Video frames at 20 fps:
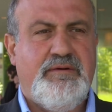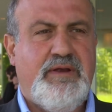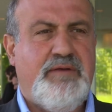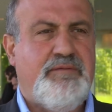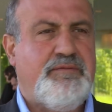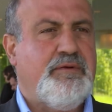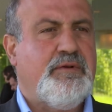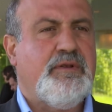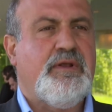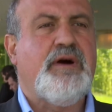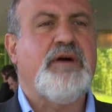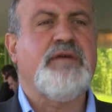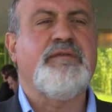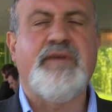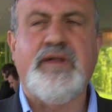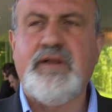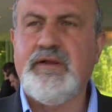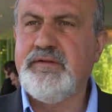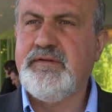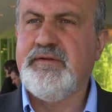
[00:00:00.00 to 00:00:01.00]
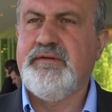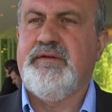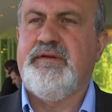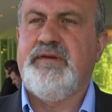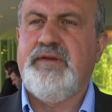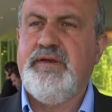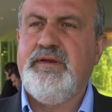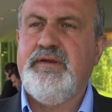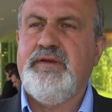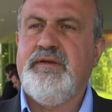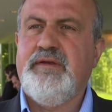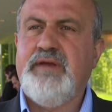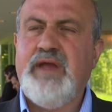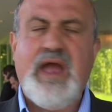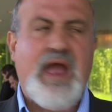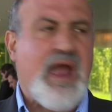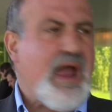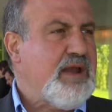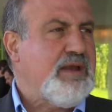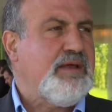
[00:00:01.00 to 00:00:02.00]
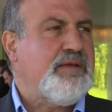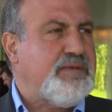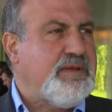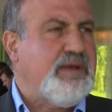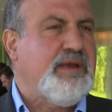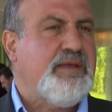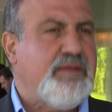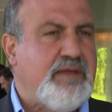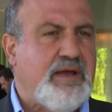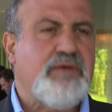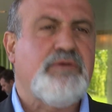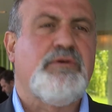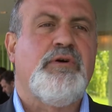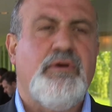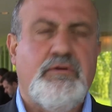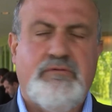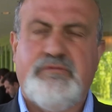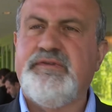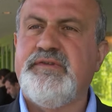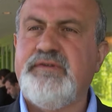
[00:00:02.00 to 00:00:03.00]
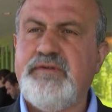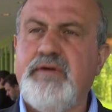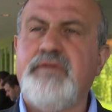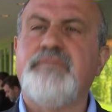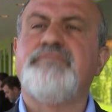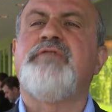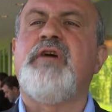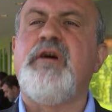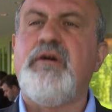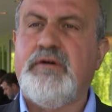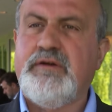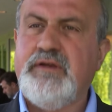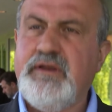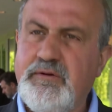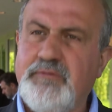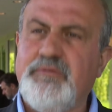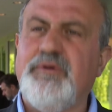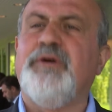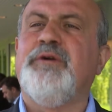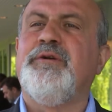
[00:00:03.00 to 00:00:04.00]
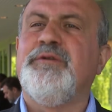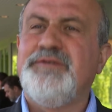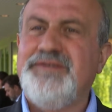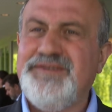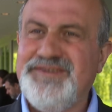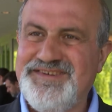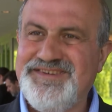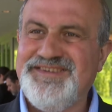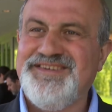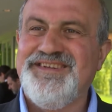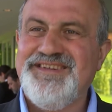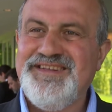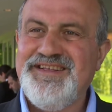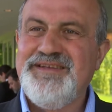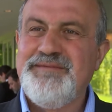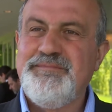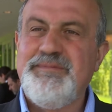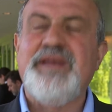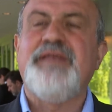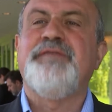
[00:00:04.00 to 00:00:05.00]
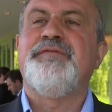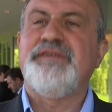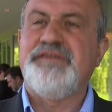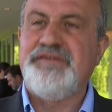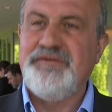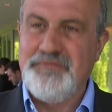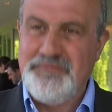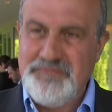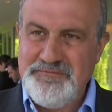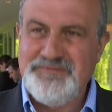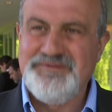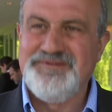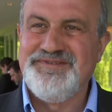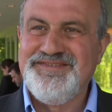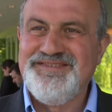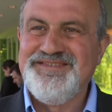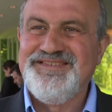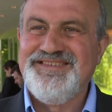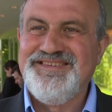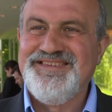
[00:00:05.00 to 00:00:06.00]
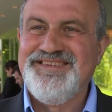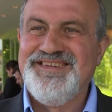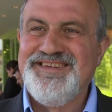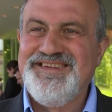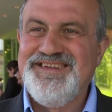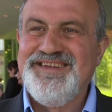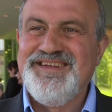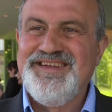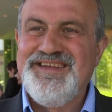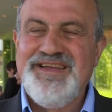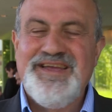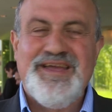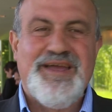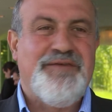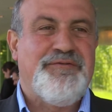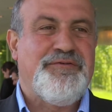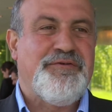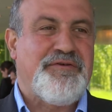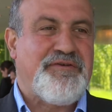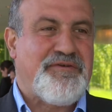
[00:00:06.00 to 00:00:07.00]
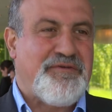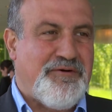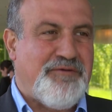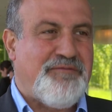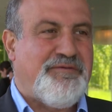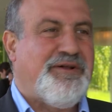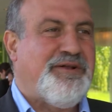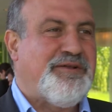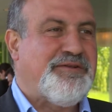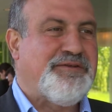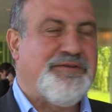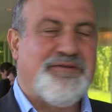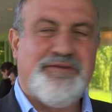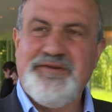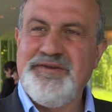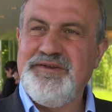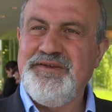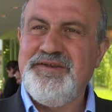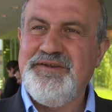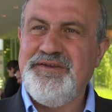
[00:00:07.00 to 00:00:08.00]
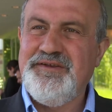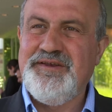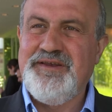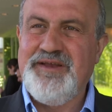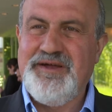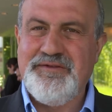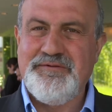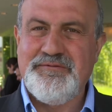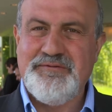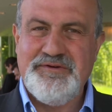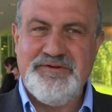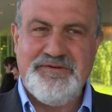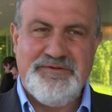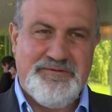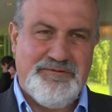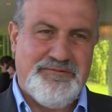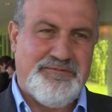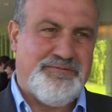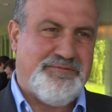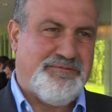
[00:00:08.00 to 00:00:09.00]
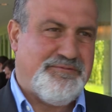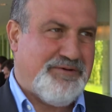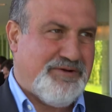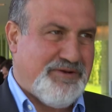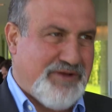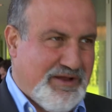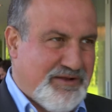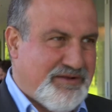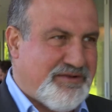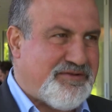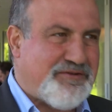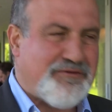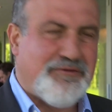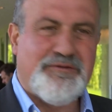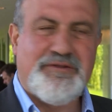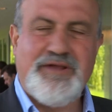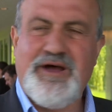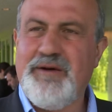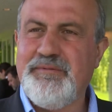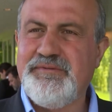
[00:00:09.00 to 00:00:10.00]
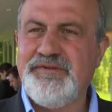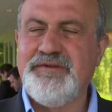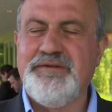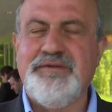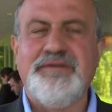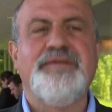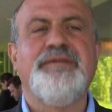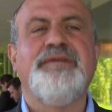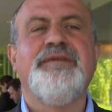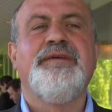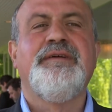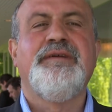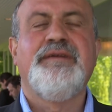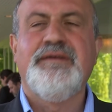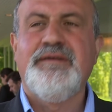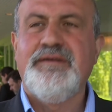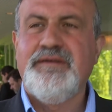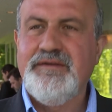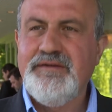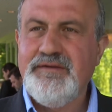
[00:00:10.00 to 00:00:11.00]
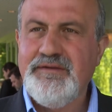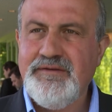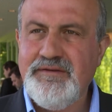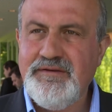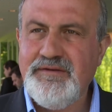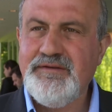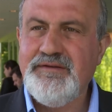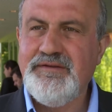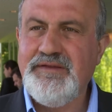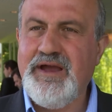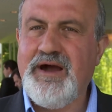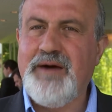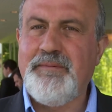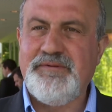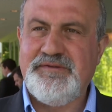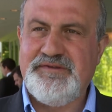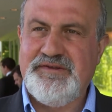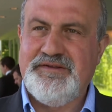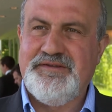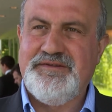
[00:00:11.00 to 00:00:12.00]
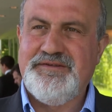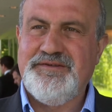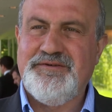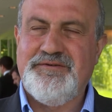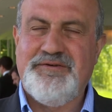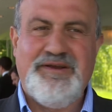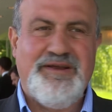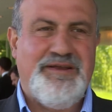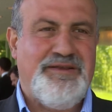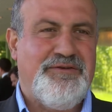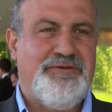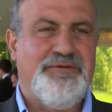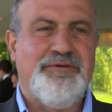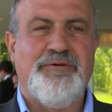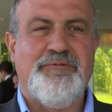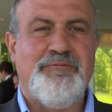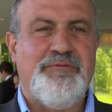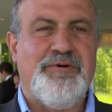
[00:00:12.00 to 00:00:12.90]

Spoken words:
if you're long volatility, anything that goes wrong in the world benefits you. If you're short volatility, in other words, you are sold options, the opposite, all right? You don't